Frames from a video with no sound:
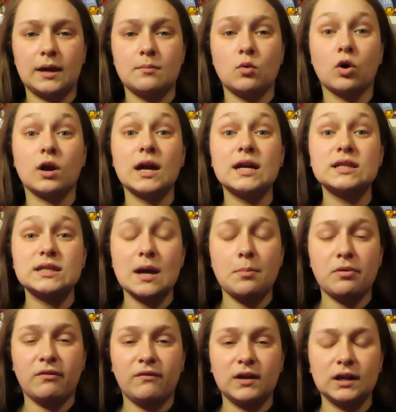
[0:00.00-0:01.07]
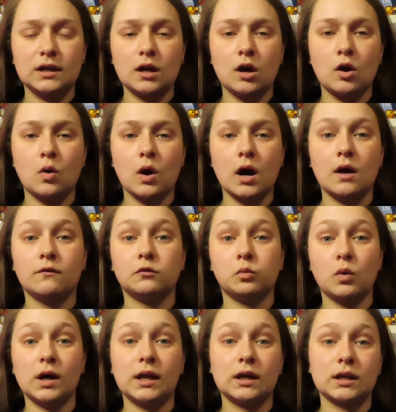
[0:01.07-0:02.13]
more in-depth video of
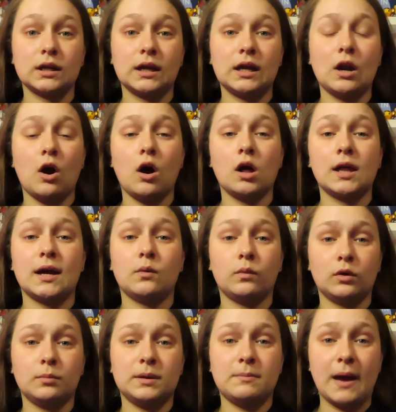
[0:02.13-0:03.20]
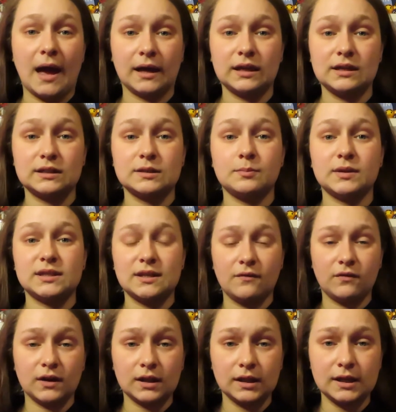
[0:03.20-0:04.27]
what and all I will be packing
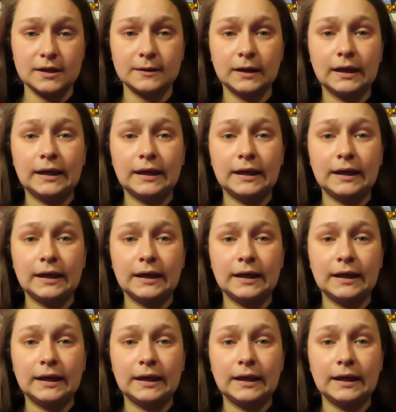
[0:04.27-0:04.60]
specifically.